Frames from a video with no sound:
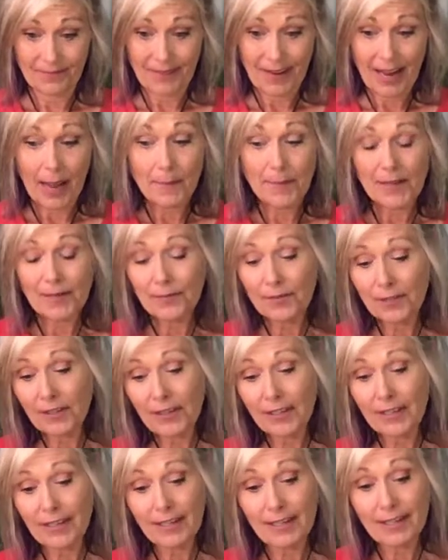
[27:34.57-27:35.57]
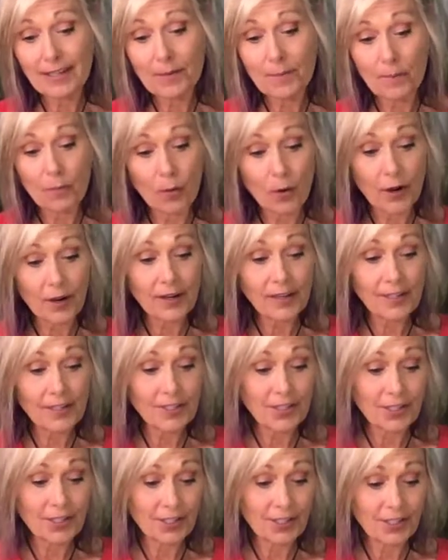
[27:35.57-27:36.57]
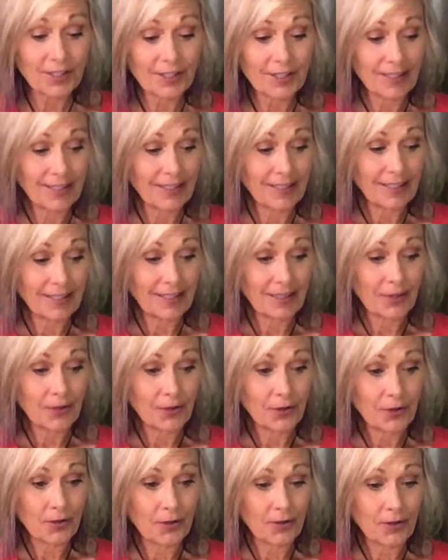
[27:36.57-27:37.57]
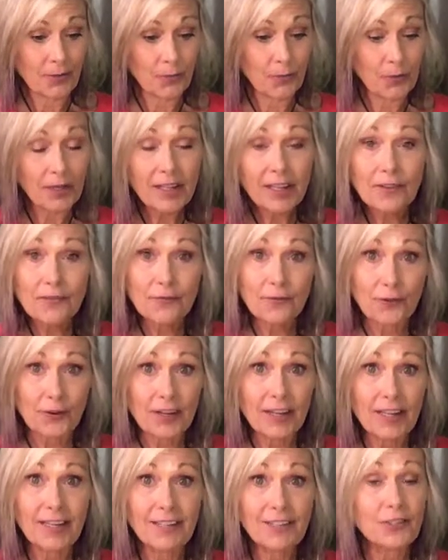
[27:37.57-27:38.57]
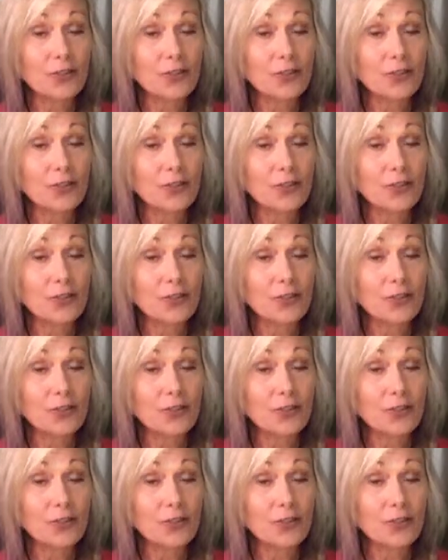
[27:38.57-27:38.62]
is a mortgage really freeing?